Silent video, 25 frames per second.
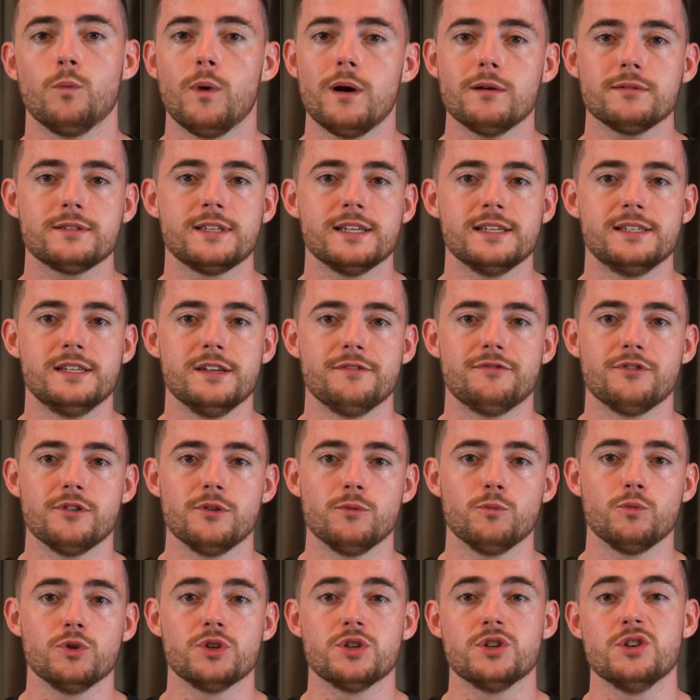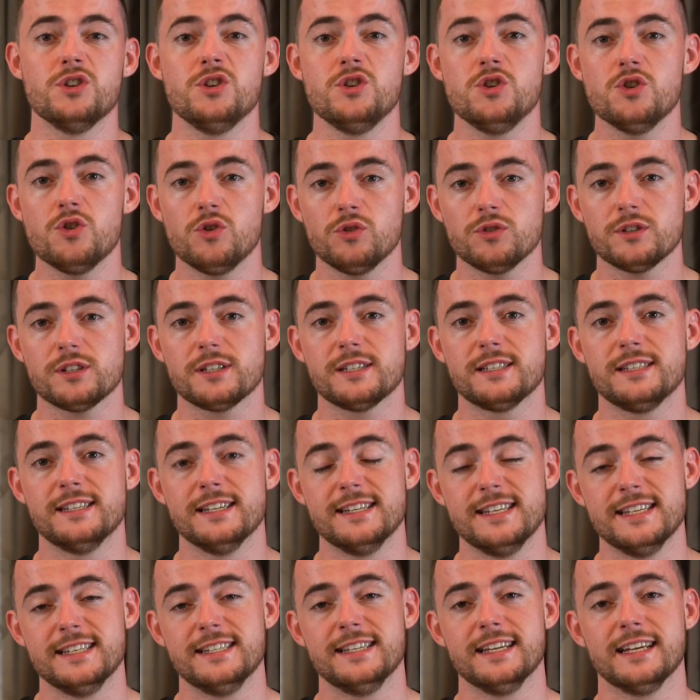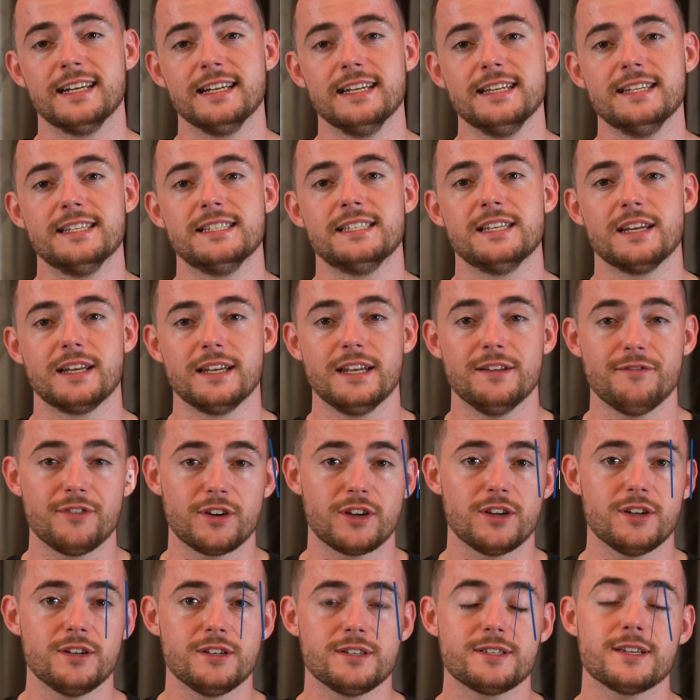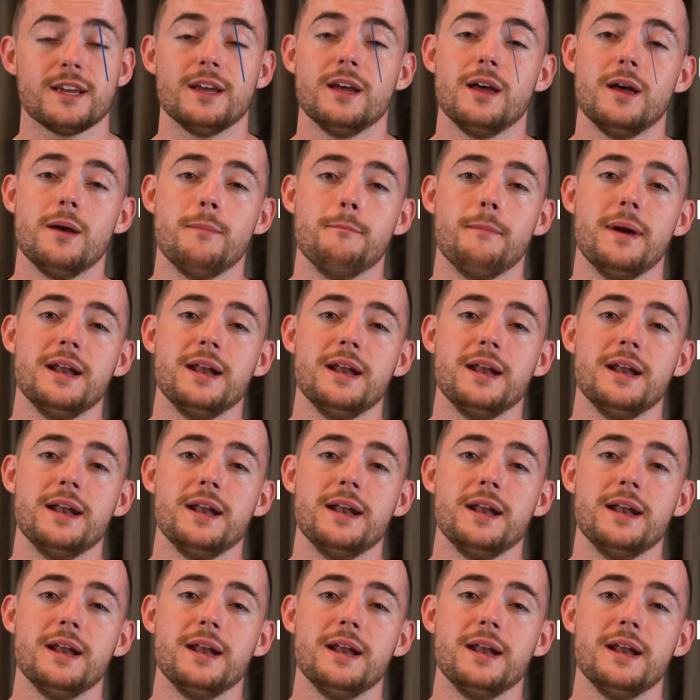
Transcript: Whilst this difference was not statistically significant,